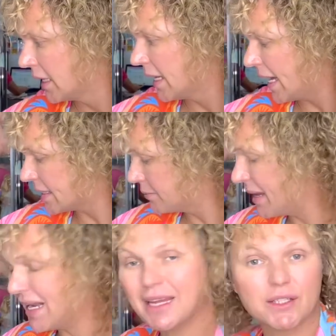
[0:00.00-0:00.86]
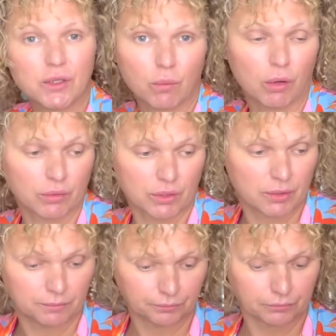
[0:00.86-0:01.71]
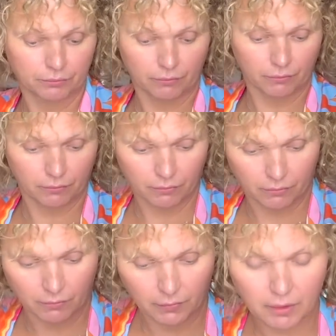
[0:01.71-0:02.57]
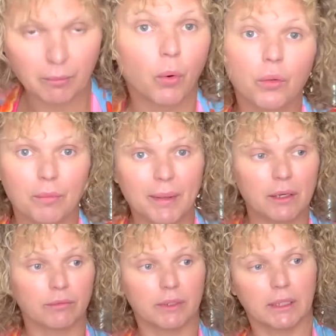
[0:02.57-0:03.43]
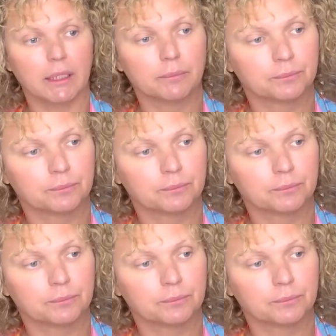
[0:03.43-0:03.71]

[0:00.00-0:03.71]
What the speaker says: As many as you want. The more the better, really.